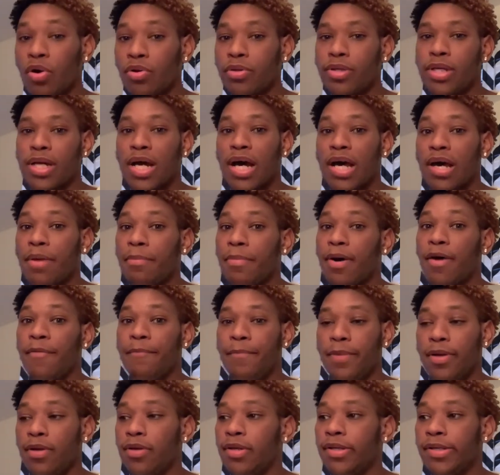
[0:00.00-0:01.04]
and I am about
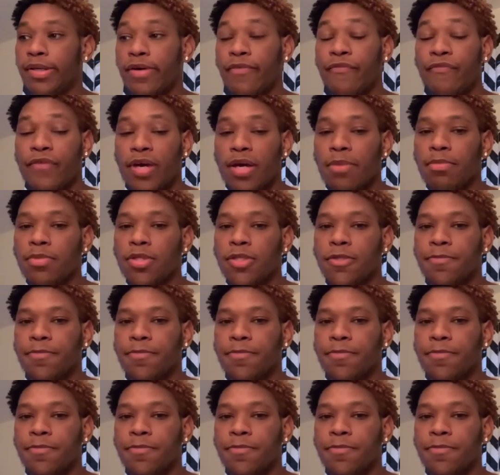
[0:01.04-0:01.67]
building a family,